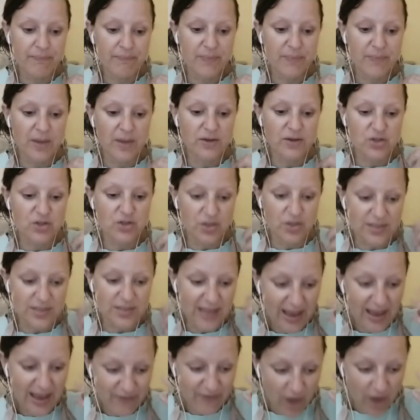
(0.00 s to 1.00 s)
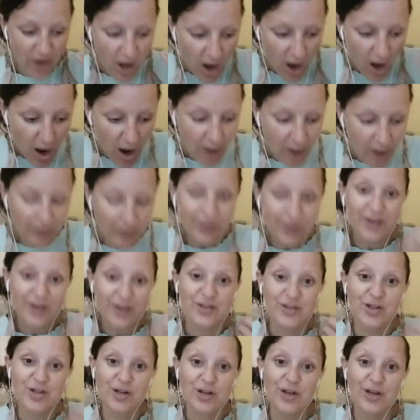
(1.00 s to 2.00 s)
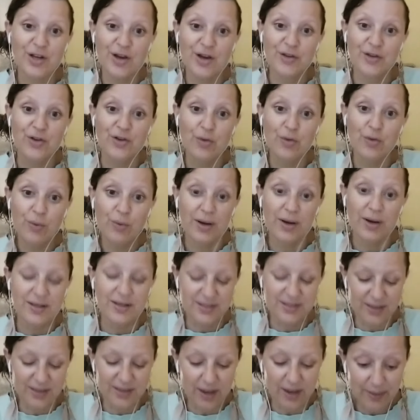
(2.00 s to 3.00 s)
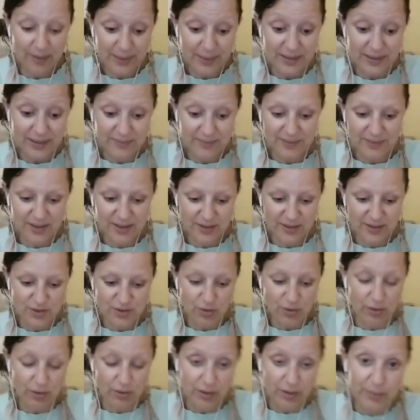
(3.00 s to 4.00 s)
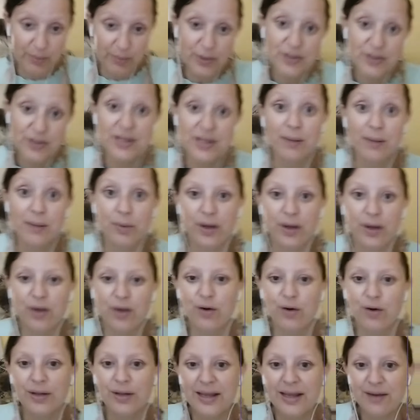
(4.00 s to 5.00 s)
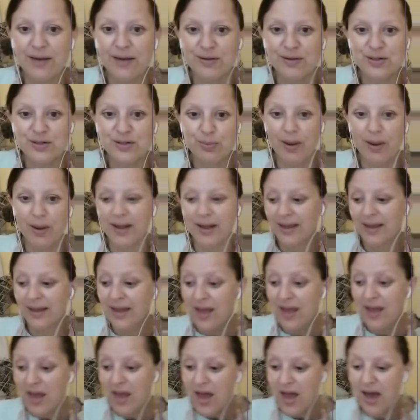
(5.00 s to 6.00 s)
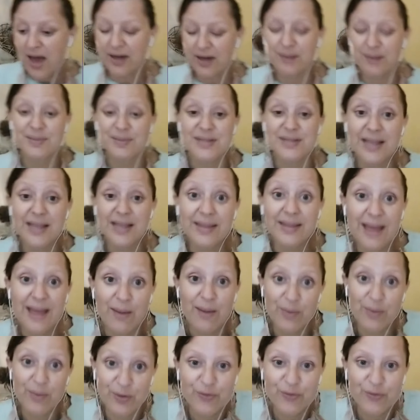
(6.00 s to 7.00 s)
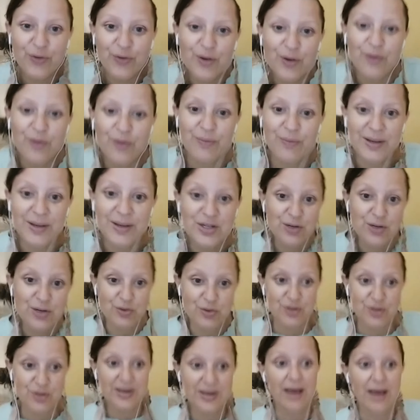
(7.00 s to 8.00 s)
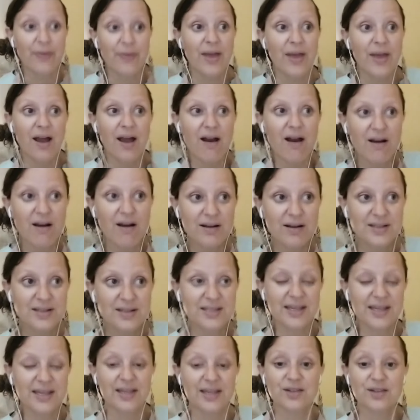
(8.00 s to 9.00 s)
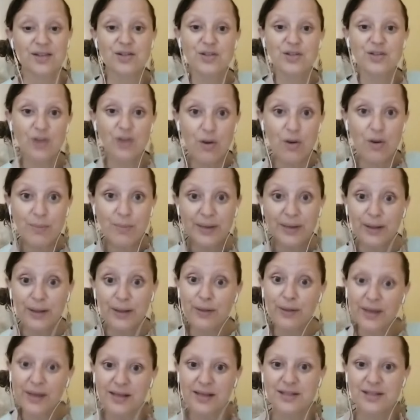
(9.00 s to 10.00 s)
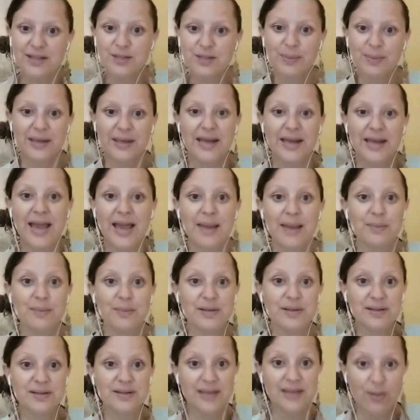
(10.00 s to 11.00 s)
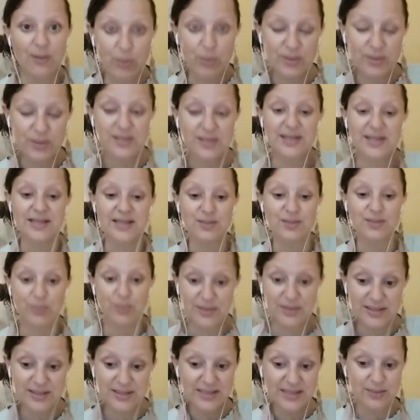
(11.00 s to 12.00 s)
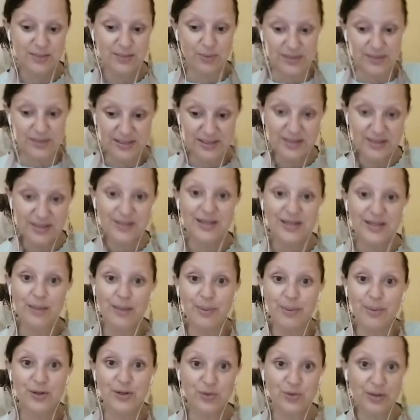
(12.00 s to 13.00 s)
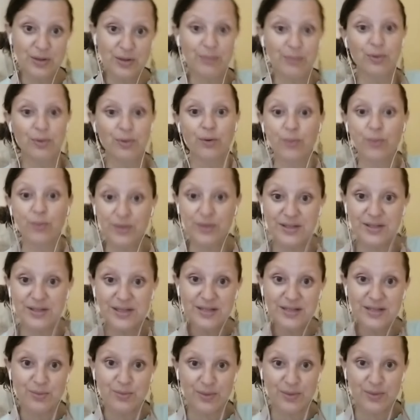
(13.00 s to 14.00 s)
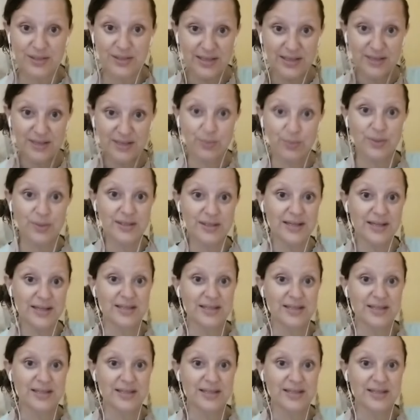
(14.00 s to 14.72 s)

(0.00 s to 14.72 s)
just have a hunger to learn new words. And I'm in a toddler community at Monaco here in Dubai, and I'm seeing that with a few of my children now. They're asking so many things to be named. They'll say, what's this, what's this, what's this? I see a picture in the book, what's this, what's this, what's this?